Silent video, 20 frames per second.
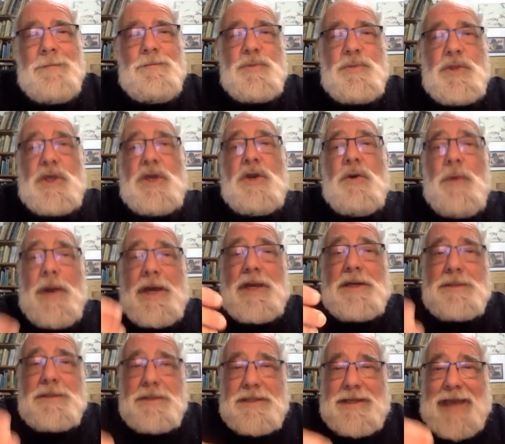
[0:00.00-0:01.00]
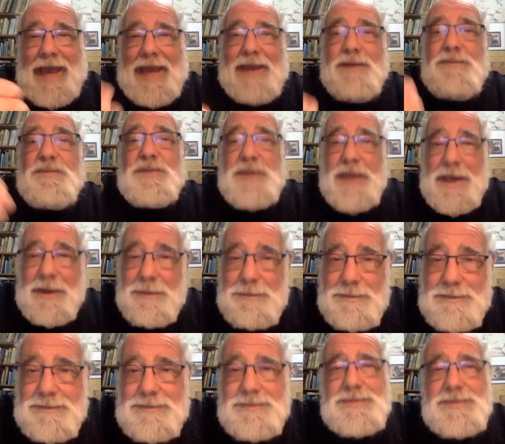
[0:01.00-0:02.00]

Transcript: the UN gave them